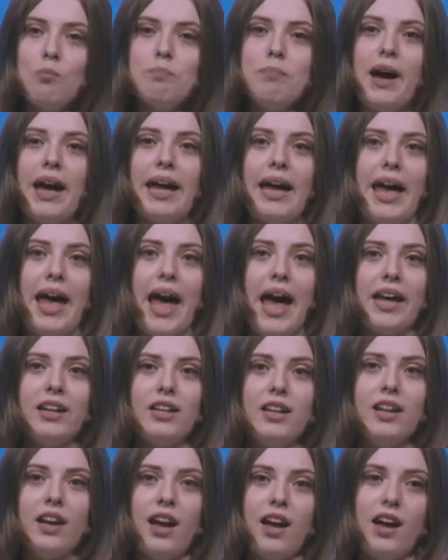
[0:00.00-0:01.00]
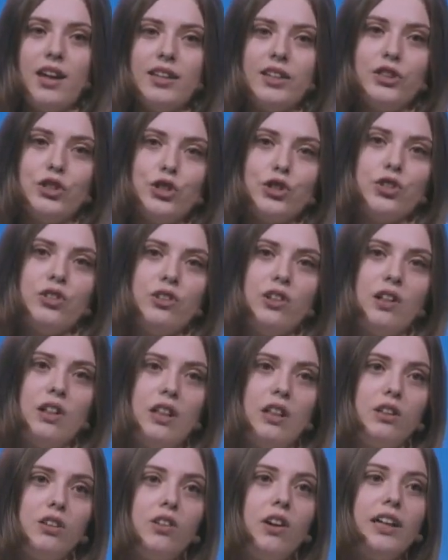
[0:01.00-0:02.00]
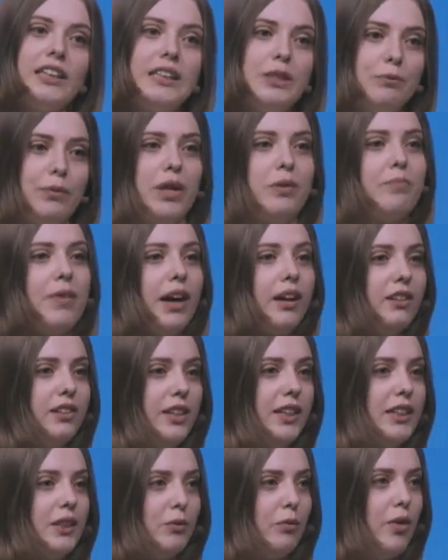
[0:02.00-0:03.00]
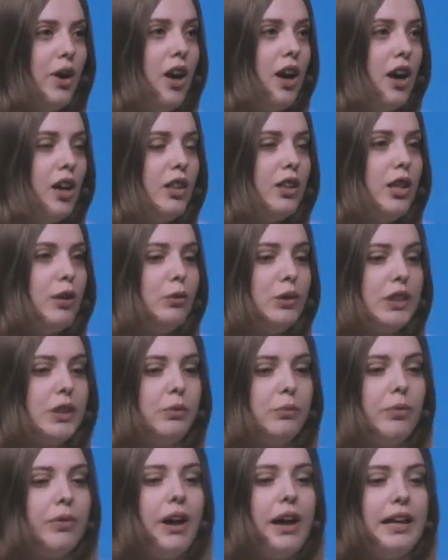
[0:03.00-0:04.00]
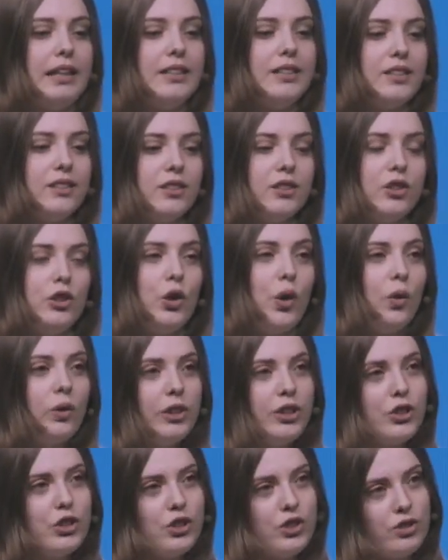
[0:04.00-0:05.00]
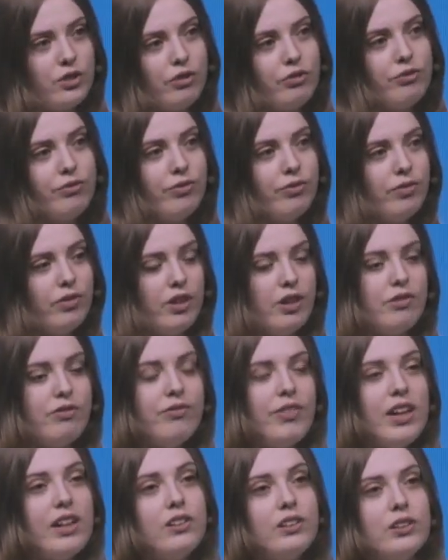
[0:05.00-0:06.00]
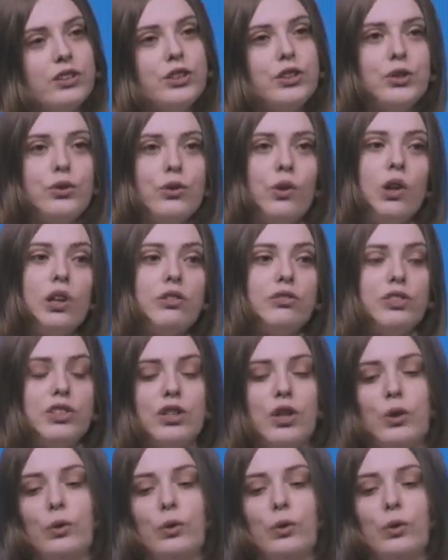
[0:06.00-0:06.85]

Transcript: by adding an additional gossiping mechanism that would spread the knowledge of failures to all of the